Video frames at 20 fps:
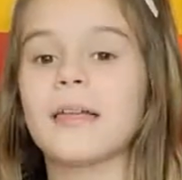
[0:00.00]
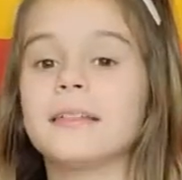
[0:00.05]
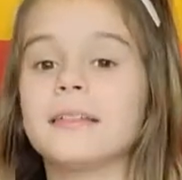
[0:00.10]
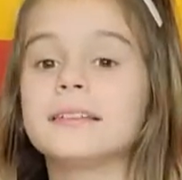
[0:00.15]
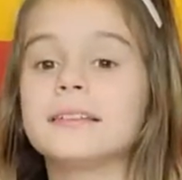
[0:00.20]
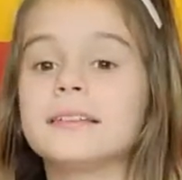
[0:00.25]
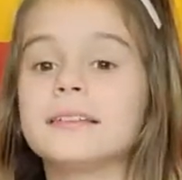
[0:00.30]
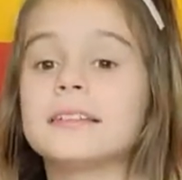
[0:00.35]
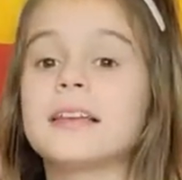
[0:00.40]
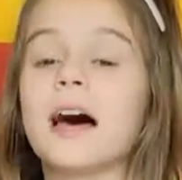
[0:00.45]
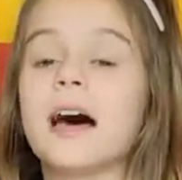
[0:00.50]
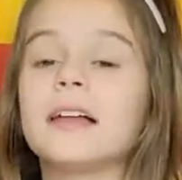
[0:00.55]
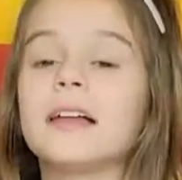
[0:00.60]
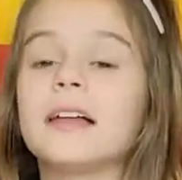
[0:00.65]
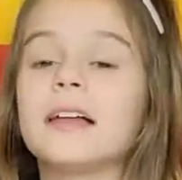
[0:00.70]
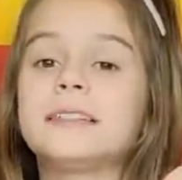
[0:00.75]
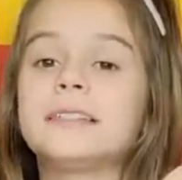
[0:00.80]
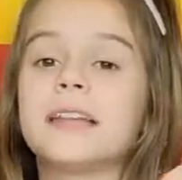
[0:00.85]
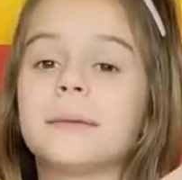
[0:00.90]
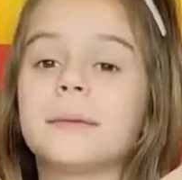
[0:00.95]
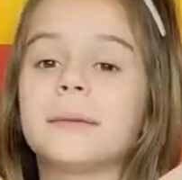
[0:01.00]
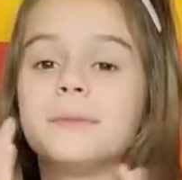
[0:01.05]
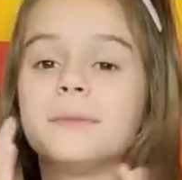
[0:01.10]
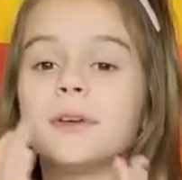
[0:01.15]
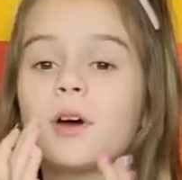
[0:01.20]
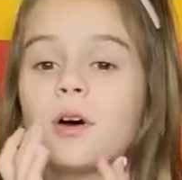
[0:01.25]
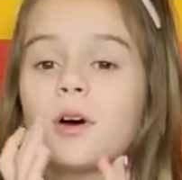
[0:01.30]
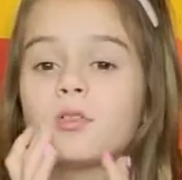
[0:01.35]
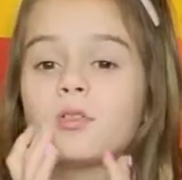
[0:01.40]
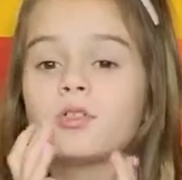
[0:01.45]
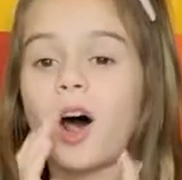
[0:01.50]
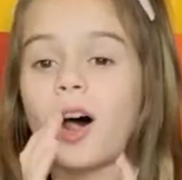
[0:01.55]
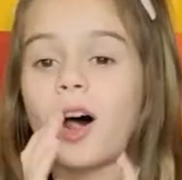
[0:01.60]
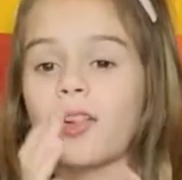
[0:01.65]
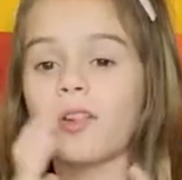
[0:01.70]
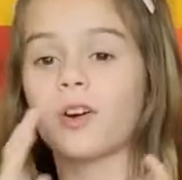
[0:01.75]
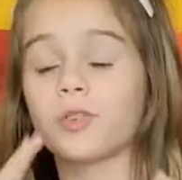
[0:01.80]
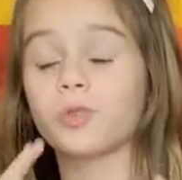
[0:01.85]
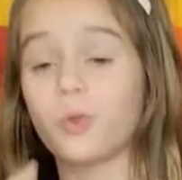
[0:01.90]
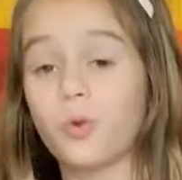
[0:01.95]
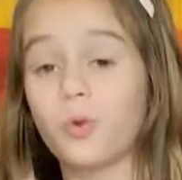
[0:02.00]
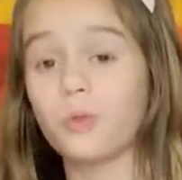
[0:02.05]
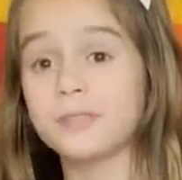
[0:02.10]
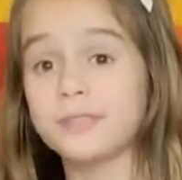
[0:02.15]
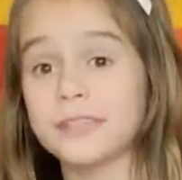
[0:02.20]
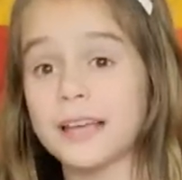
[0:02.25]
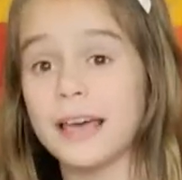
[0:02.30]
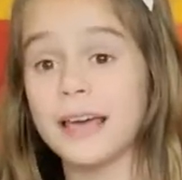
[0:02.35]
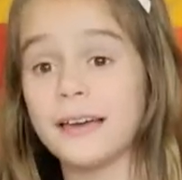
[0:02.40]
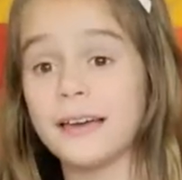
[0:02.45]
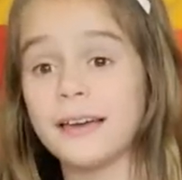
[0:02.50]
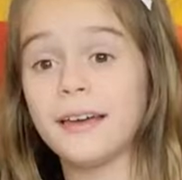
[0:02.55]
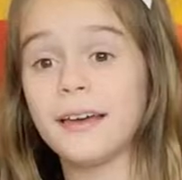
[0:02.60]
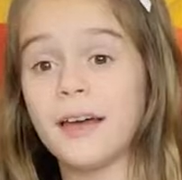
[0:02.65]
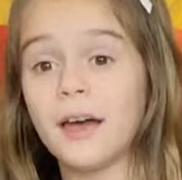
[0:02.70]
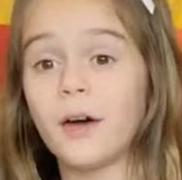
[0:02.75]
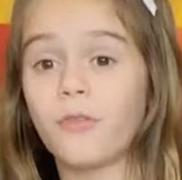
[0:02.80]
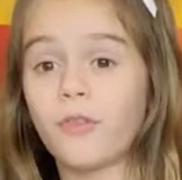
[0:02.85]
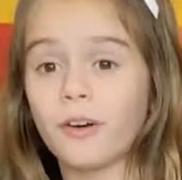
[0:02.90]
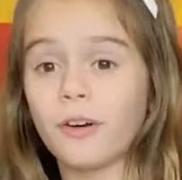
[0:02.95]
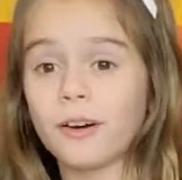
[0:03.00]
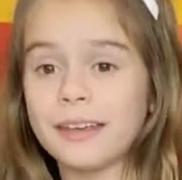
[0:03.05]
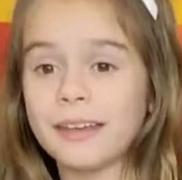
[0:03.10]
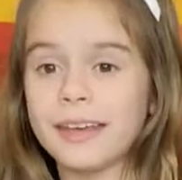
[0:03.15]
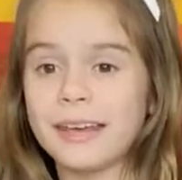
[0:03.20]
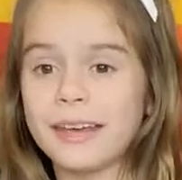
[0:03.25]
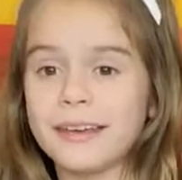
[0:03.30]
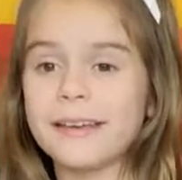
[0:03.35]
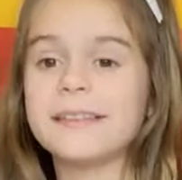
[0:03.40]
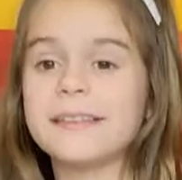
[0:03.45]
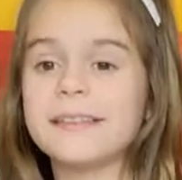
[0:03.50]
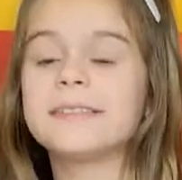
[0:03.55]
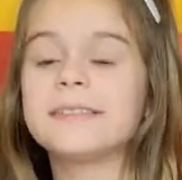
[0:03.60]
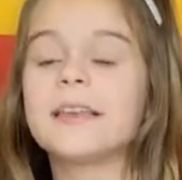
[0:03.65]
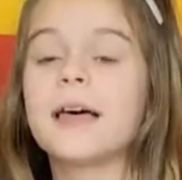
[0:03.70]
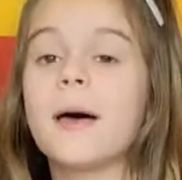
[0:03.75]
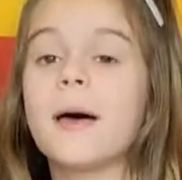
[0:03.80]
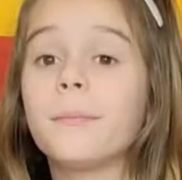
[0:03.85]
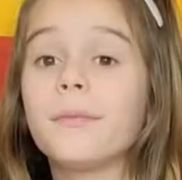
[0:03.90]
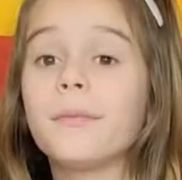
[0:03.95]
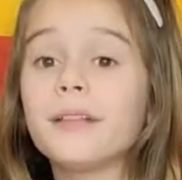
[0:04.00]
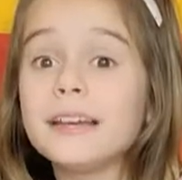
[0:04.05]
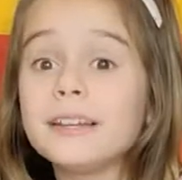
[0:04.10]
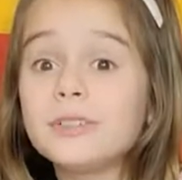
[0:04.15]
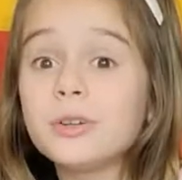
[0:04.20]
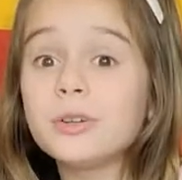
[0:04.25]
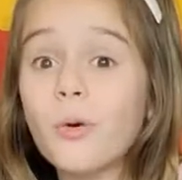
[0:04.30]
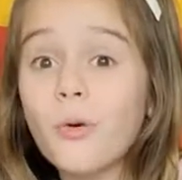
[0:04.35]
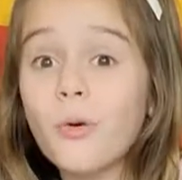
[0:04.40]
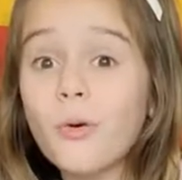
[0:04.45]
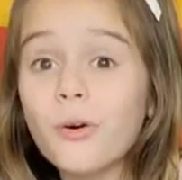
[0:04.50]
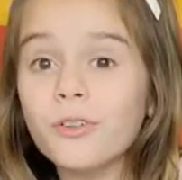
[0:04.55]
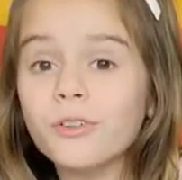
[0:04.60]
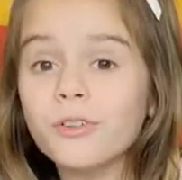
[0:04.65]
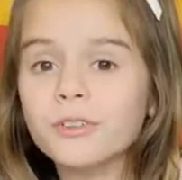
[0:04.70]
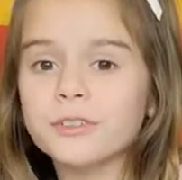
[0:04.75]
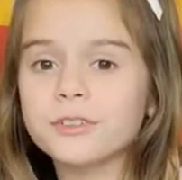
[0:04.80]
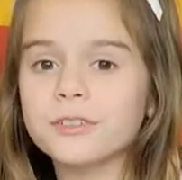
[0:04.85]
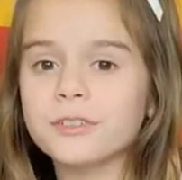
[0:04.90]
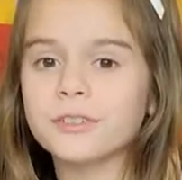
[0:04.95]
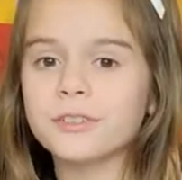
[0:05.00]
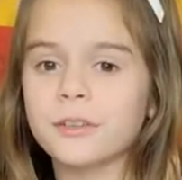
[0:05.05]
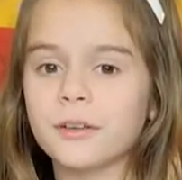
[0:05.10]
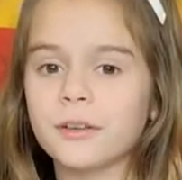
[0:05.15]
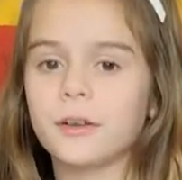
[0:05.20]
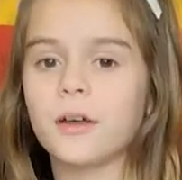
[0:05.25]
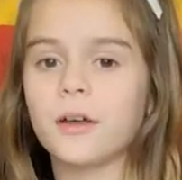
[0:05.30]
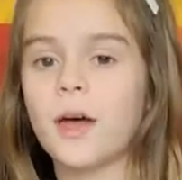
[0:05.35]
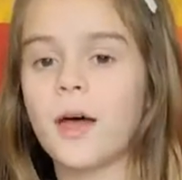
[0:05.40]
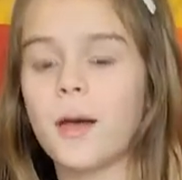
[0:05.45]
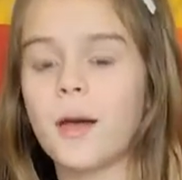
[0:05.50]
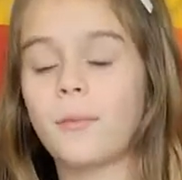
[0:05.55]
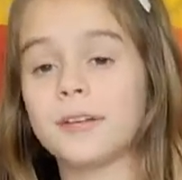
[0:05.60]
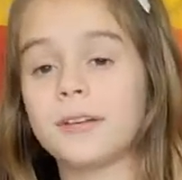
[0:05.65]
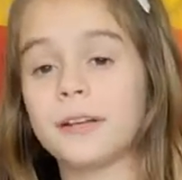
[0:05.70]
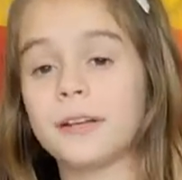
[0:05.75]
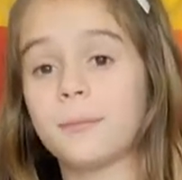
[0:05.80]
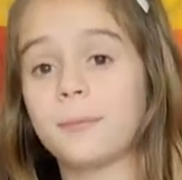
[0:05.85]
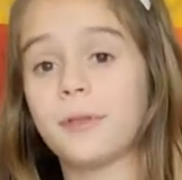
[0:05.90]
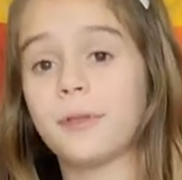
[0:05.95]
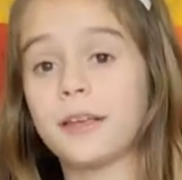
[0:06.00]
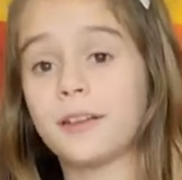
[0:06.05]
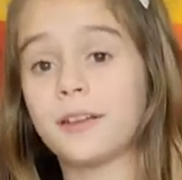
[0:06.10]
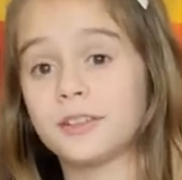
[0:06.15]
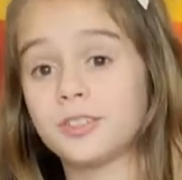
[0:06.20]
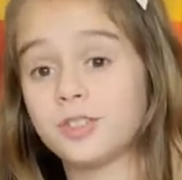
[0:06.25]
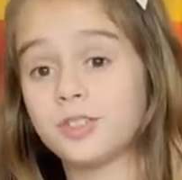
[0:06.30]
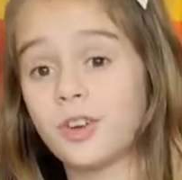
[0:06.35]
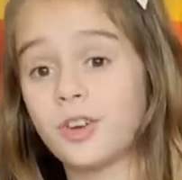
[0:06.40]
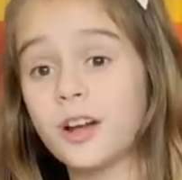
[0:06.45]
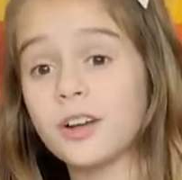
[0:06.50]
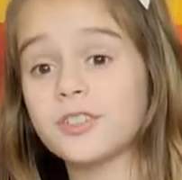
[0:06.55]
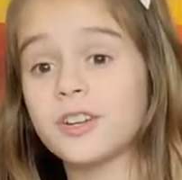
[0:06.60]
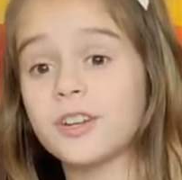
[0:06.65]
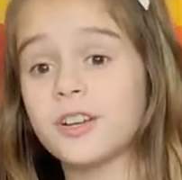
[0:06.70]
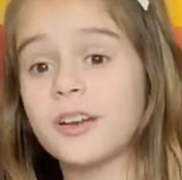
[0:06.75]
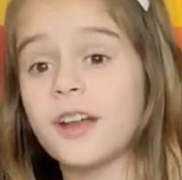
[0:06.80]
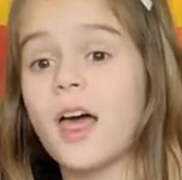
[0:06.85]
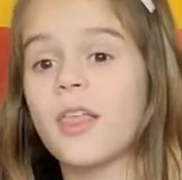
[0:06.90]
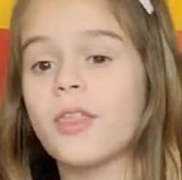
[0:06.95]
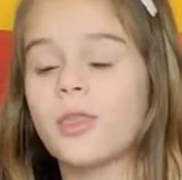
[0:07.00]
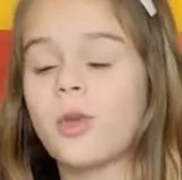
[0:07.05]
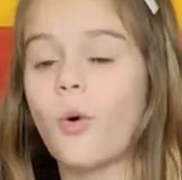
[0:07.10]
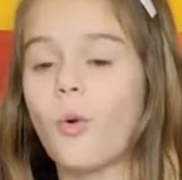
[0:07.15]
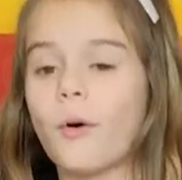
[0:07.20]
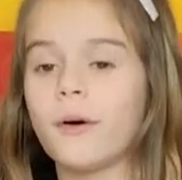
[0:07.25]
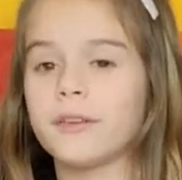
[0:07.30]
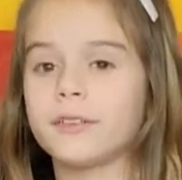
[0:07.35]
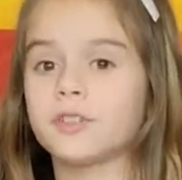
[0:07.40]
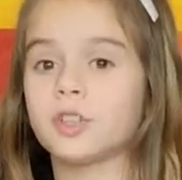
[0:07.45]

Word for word: This is a Tepsmigo toddler tool set for kids play tools. Pretend play construction toys.